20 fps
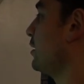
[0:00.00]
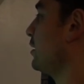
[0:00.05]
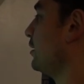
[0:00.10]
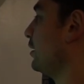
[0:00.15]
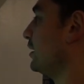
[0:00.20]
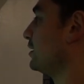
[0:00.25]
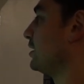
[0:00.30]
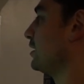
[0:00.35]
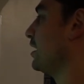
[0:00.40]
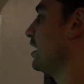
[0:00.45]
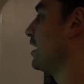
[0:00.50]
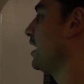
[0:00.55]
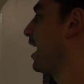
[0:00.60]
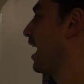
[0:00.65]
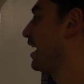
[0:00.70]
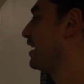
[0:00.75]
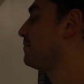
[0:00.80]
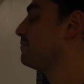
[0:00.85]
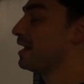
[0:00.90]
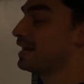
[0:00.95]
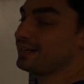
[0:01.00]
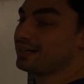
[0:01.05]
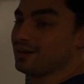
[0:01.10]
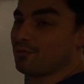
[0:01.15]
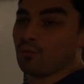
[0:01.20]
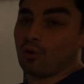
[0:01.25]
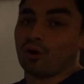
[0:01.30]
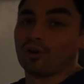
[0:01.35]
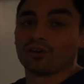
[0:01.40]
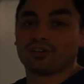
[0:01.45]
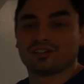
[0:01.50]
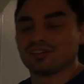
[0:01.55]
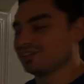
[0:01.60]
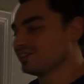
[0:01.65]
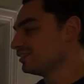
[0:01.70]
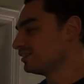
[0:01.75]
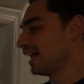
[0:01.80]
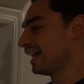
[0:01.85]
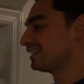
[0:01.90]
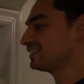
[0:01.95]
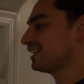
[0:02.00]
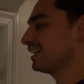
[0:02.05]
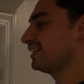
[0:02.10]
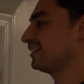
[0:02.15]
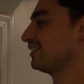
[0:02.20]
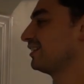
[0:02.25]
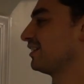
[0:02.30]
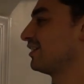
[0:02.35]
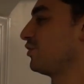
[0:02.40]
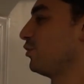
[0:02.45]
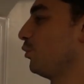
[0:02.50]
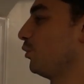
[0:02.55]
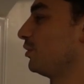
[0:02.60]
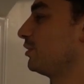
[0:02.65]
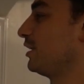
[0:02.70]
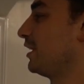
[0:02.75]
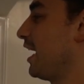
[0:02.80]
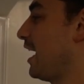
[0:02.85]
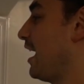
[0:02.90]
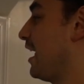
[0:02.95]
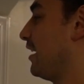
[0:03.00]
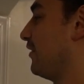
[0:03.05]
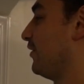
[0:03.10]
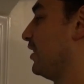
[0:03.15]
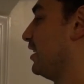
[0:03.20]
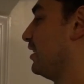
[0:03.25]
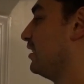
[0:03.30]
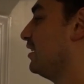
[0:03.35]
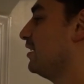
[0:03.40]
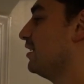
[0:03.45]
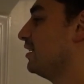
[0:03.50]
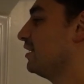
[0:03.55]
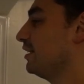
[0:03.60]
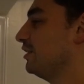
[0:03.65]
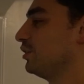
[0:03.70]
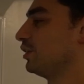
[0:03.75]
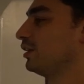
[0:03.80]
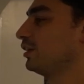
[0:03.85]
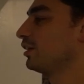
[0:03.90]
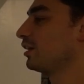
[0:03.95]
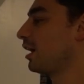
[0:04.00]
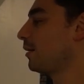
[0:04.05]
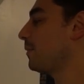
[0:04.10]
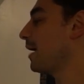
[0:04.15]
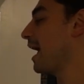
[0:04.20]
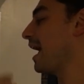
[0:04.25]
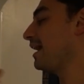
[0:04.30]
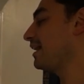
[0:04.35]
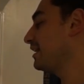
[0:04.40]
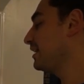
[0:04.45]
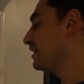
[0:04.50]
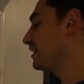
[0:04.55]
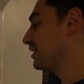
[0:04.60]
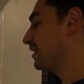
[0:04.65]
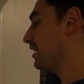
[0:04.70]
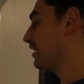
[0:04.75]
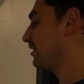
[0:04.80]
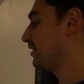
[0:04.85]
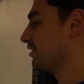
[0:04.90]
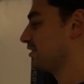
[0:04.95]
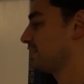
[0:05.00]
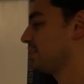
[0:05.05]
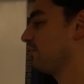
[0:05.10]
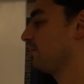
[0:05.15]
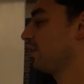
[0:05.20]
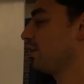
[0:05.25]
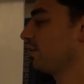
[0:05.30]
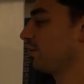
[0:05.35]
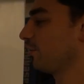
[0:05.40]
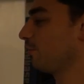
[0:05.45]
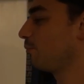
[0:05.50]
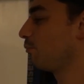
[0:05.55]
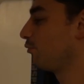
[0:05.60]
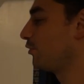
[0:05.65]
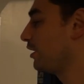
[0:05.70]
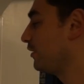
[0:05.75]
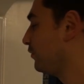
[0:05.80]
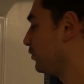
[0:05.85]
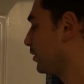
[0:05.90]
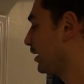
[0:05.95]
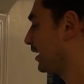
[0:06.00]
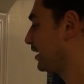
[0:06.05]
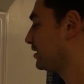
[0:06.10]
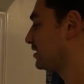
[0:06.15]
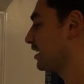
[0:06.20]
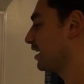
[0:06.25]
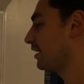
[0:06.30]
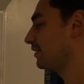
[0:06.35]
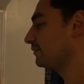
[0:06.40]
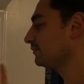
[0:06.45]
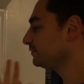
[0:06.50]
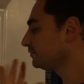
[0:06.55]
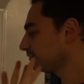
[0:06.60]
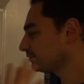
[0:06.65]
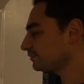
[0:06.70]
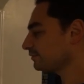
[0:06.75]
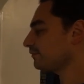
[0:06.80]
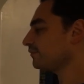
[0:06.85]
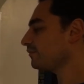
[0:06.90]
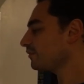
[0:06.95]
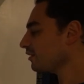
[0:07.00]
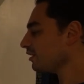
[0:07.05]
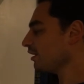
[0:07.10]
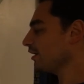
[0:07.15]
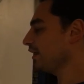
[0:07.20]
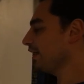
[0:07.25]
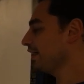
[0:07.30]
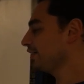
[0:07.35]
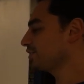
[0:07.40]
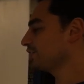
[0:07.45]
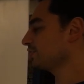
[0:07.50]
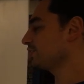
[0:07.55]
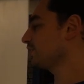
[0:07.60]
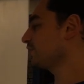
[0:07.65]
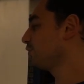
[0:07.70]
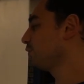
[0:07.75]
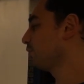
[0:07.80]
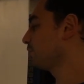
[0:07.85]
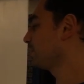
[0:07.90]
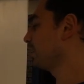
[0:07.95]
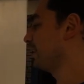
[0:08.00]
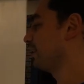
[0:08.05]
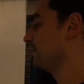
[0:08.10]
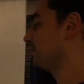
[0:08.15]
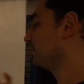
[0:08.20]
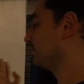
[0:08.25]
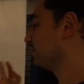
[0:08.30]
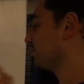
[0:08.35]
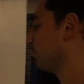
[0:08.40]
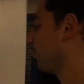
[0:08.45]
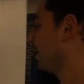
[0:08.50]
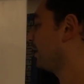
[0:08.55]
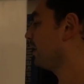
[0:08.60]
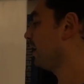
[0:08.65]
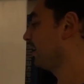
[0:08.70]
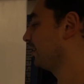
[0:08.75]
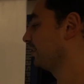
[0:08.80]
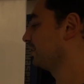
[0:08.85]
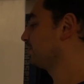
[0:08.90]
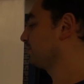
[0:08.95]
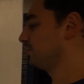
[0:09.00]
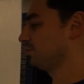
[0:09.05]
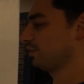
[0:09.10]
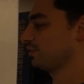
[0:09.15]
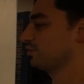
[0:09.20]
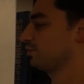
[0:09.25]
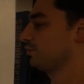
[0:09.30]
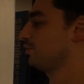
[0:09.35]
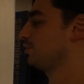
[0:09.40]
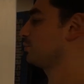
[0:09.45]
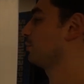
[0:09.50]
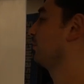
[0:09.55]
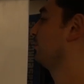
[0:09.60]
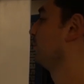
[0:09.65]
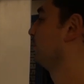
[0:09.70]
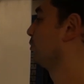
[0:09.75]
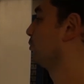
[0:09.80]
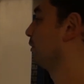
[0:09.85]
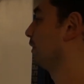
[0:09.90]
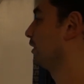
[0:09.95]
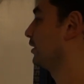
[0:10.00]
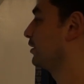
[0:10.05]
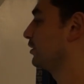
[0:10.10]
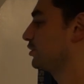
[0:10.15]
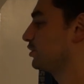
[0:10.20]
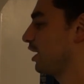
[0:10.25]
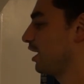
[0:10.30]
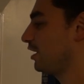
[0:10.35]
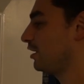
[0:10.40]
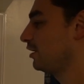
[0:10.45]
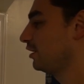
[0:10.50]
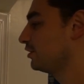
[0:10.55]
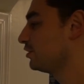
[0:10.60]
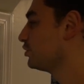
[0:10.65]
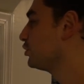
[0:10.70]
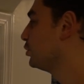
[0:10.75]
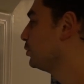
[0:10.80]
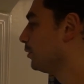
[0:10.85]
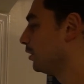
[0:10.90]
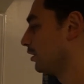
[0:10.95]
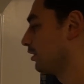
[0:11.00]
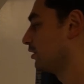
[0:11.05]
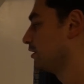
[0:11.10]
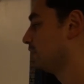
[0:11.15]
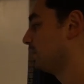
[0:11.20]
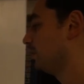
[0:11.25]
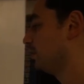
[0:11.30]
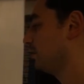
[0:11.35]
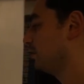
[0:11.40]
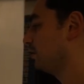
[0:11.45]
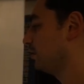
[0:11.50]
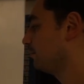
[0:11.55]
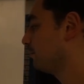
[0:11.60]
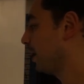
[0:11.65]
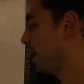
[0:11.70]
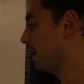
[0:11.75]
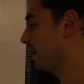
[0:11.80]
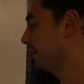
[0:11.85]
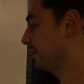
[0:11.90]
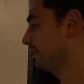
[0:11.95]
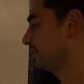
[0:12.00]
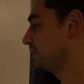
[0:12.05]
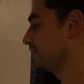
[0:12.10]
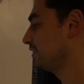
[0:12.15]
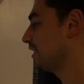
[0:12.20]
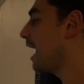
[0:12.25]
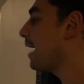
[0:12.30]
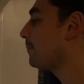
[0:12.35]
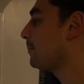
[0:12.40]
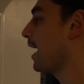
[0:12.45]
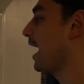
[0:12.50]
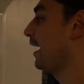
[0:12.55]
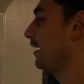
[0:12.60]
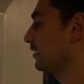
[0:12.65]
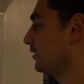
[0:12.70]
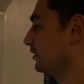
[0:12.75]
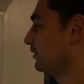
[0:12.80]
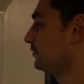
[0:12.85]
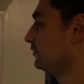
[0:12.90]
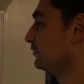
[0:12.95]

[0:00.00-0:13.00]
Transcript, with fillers: Listen, I make it work. That's like the cool thing out of it. And you can look up anything. There's even a little preview, like I said. It's just a cool thing. Why not? Let's, let's do this one real quick. Shotgun Shooter by Zatpak.